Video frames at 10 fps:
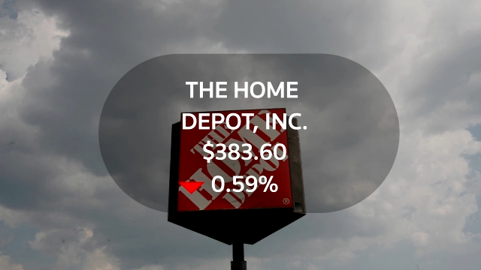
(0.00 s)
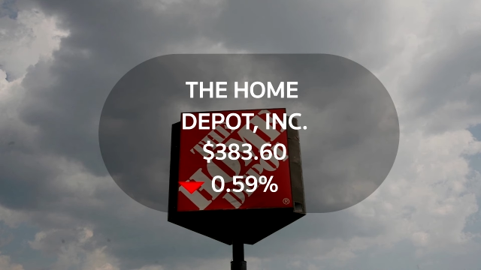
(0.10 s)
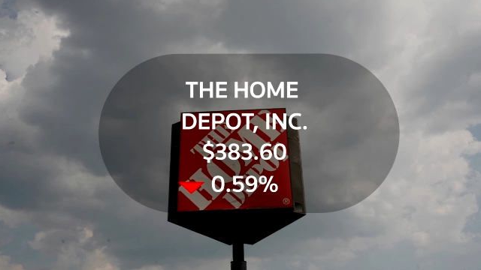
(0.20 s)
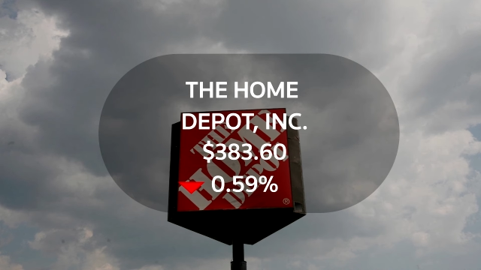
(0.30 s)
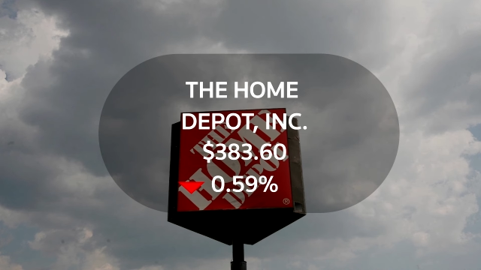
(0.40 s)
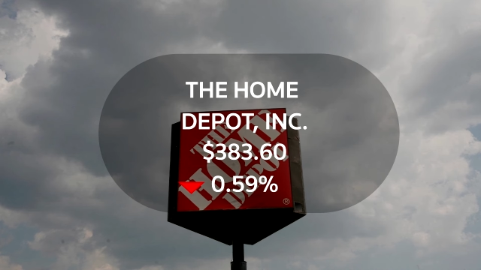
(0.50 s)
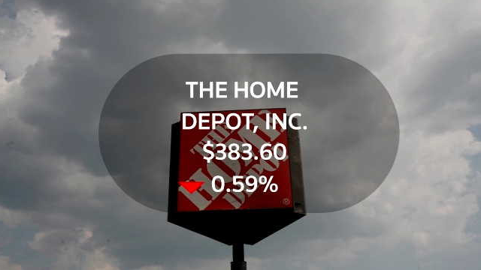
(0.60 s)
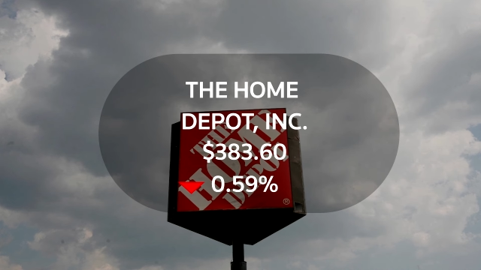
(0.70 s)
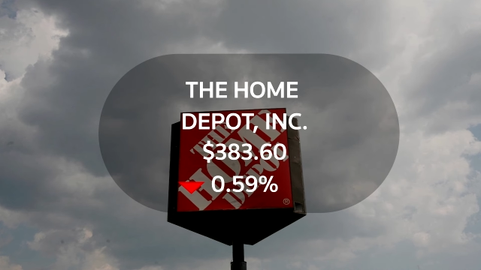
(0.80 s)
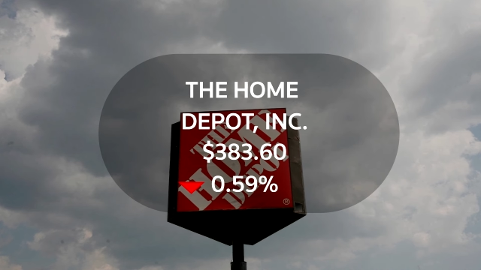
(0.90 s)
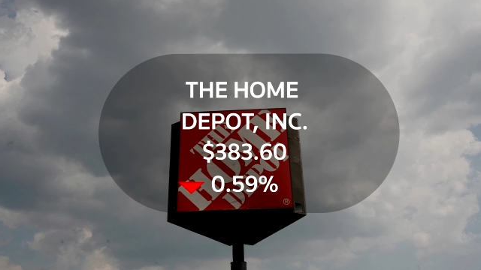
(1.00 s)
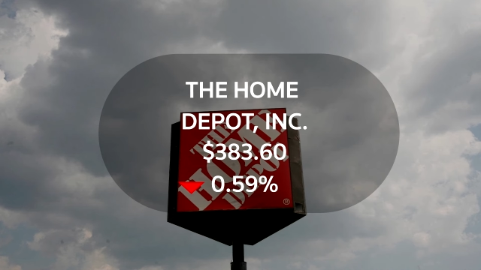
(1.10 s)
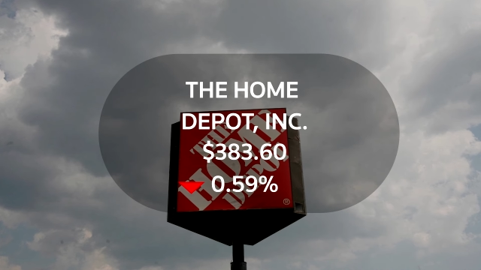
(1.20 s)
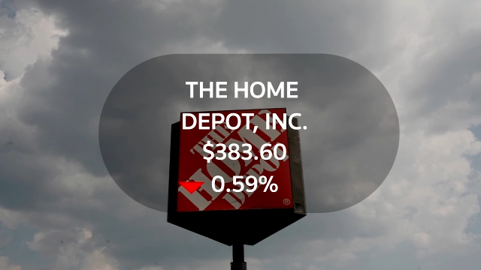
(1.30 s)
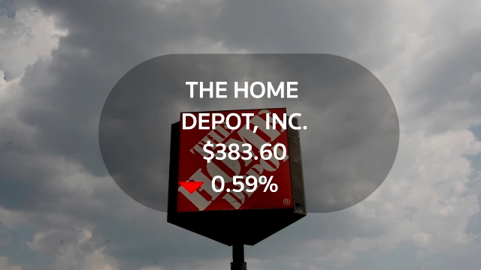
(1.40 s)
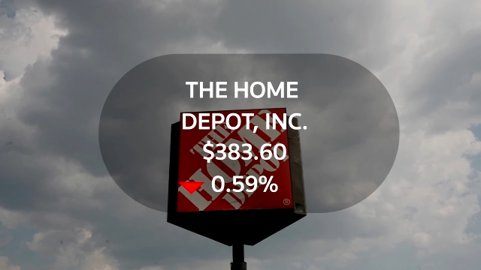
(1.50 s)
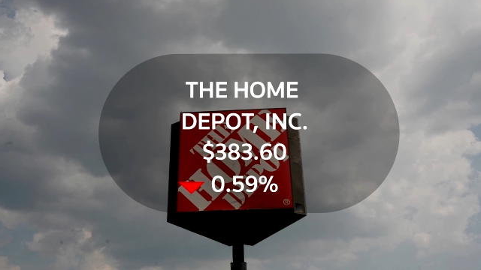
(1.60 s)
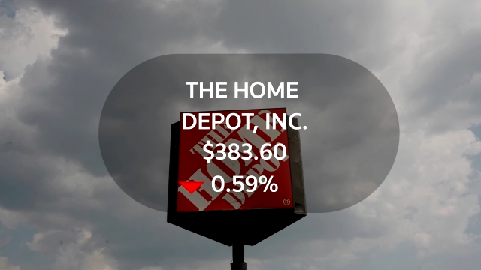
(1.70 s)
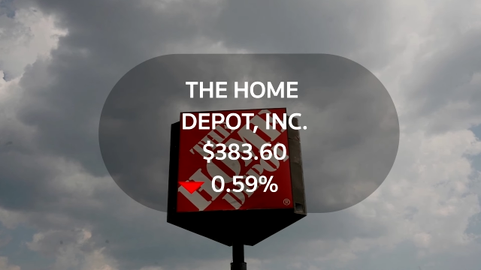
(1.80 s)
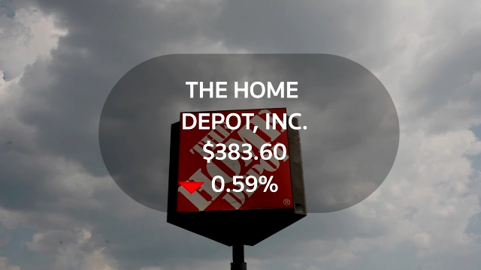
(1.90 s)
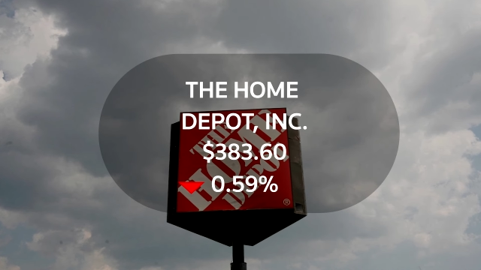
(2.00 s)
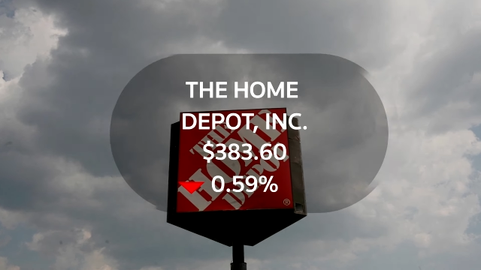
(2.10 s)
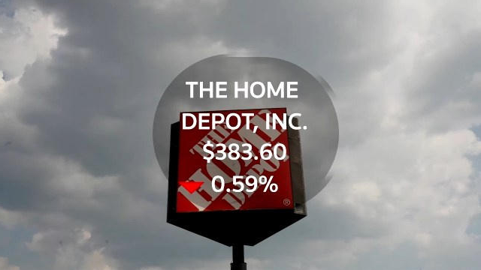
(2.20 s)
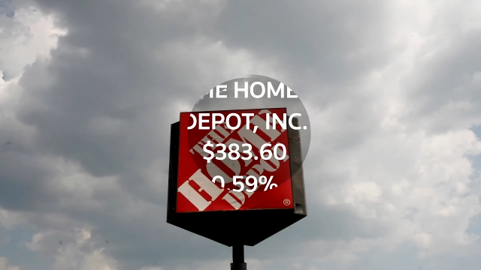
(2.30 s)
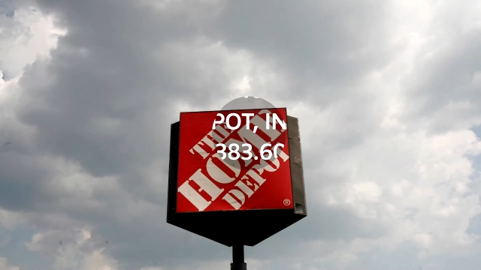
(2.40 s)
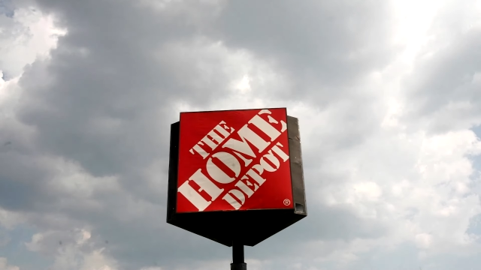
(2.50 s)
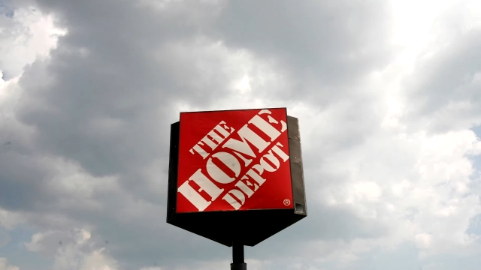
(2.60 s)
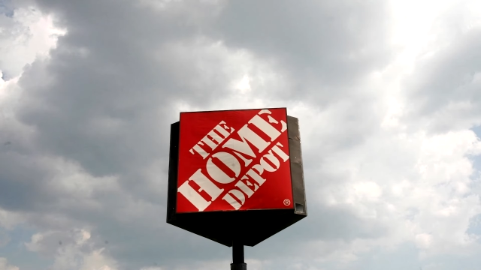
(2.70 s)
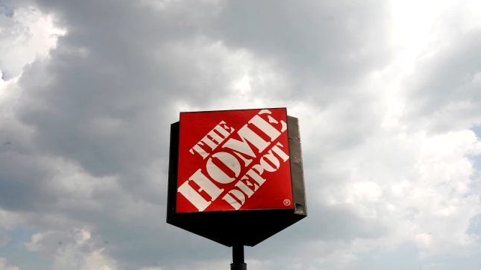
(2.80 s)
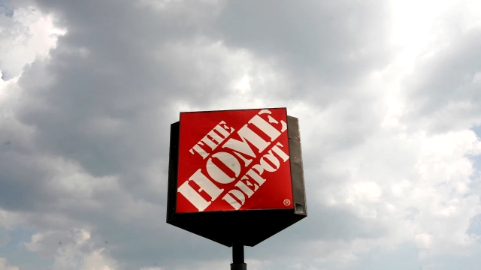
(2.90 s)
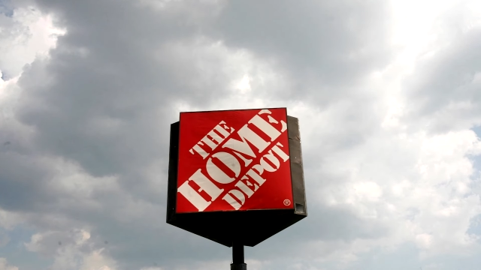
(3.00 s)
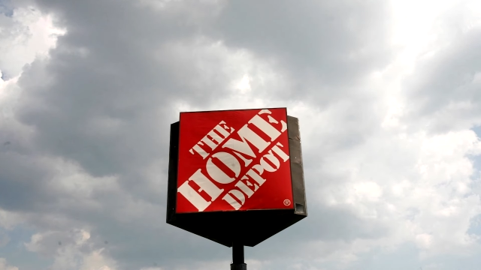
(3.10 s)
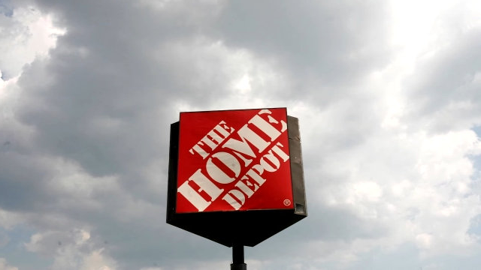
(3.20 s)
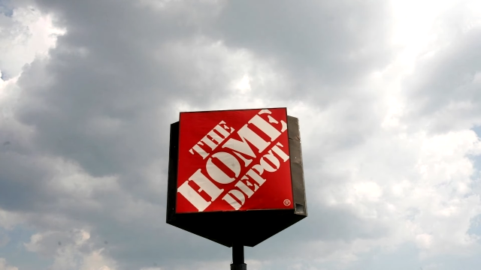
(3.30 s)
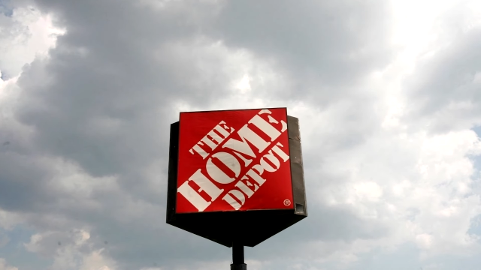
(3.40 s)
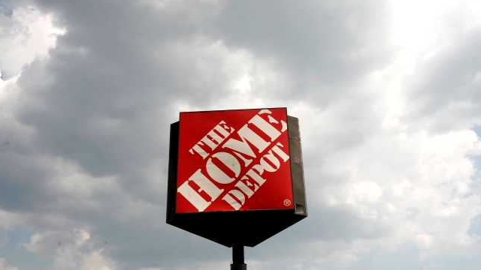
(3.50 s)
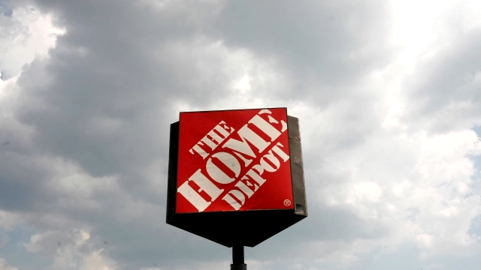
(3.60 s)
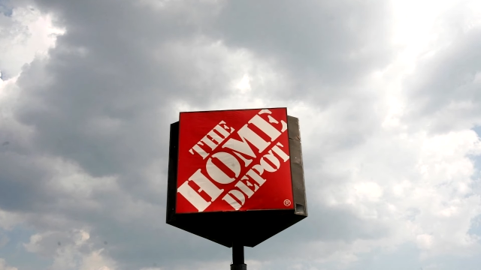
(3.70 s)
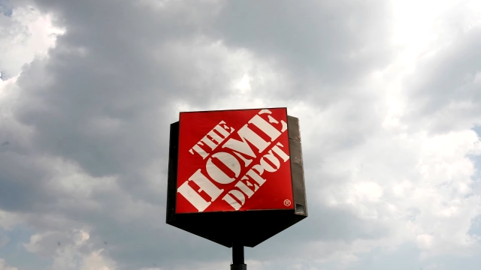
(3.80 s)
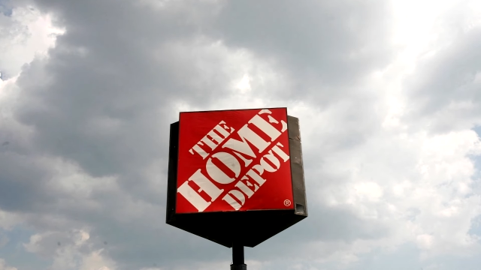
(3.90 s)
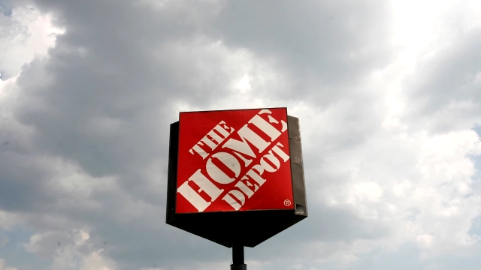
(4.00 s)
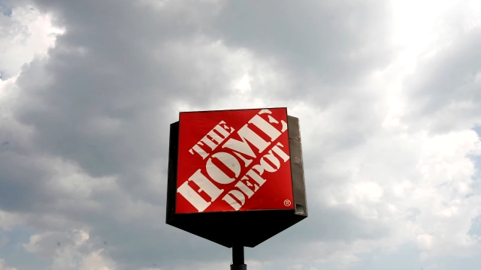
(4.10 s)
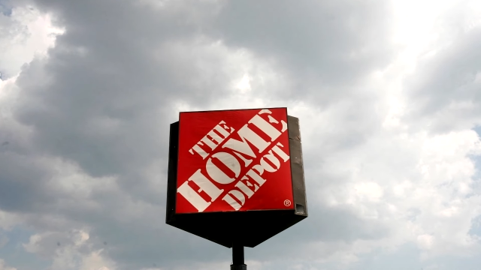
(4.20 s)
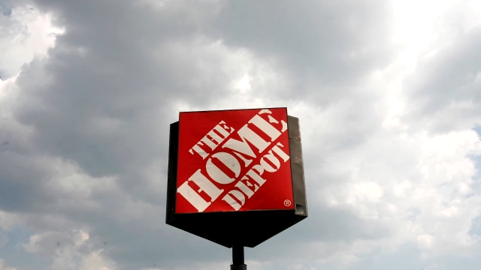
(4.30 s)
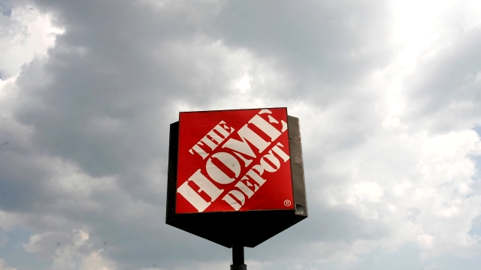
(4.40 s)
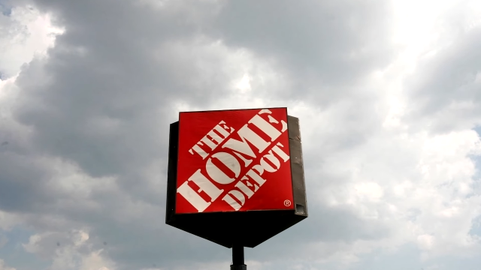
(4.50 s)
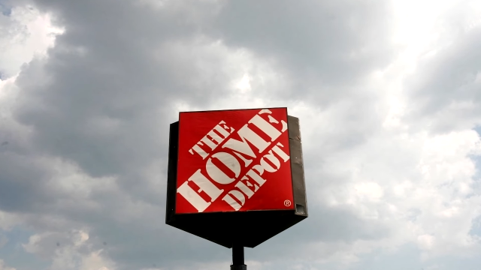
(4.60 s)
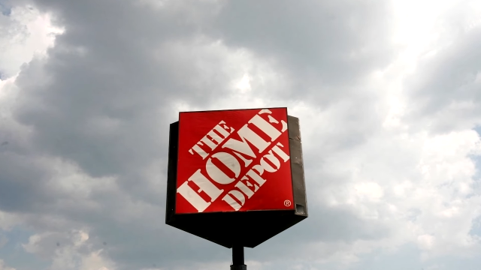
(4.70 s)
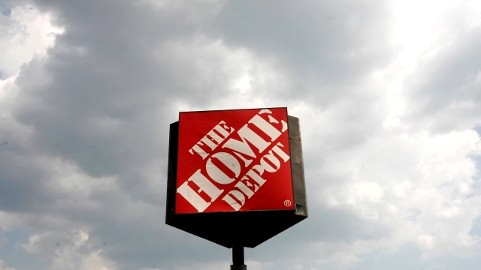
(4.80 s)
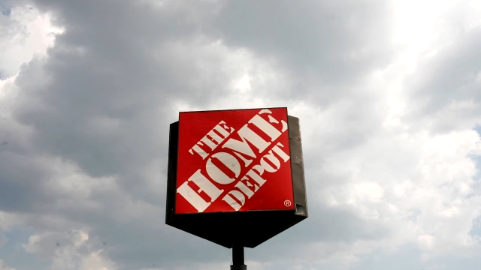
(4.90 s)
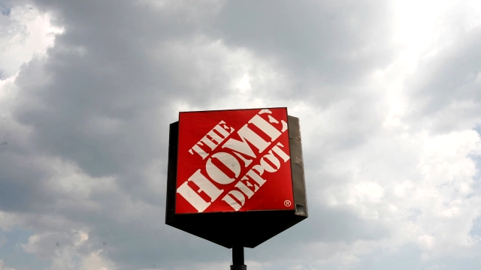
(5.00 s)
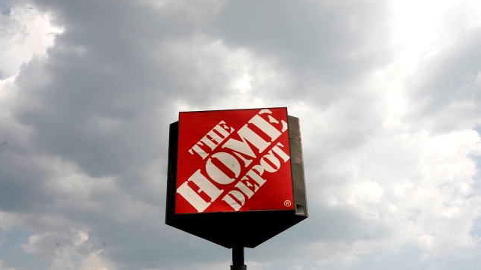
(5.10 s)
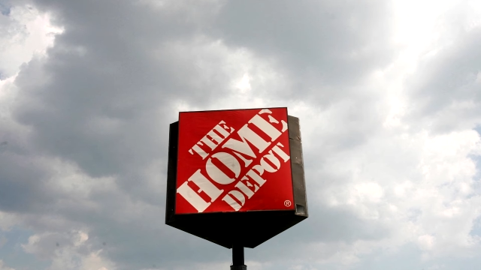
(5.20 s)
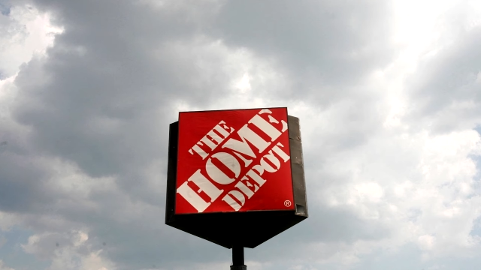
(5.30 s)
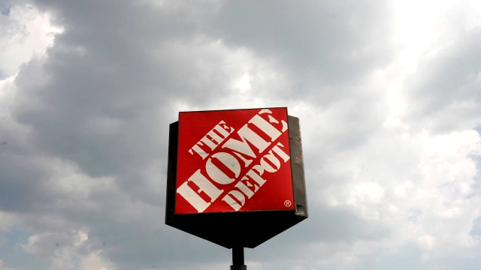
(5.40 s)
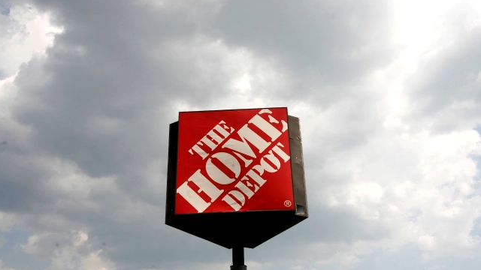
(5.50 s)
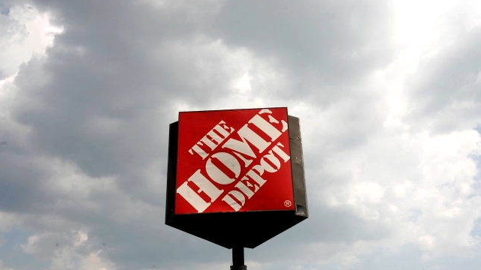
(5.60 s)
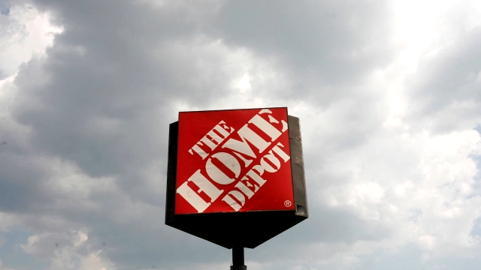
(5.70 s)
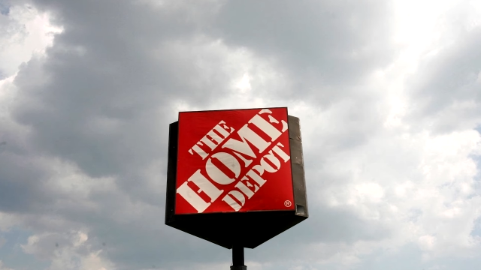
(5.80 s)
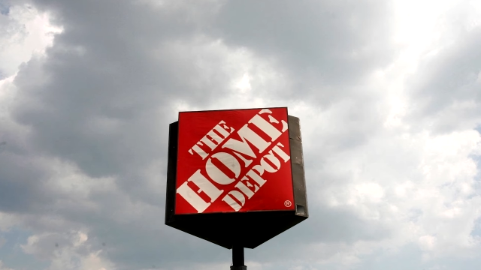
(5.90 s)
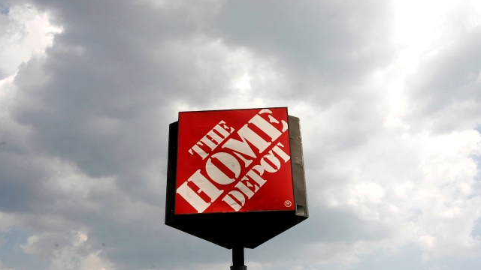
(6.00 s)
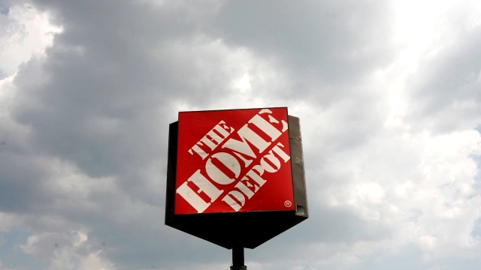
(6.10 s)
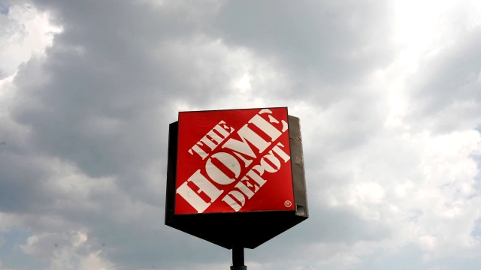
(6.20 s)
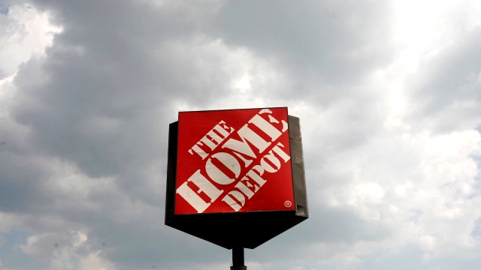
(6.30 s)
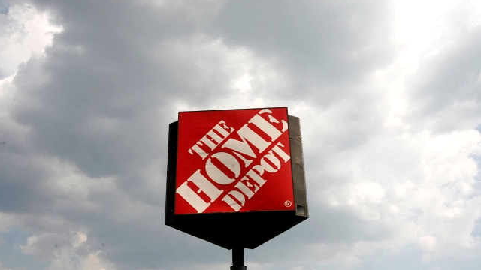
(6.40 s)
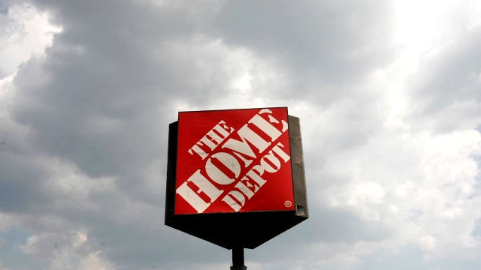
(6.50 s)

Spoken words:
(no speaker visible)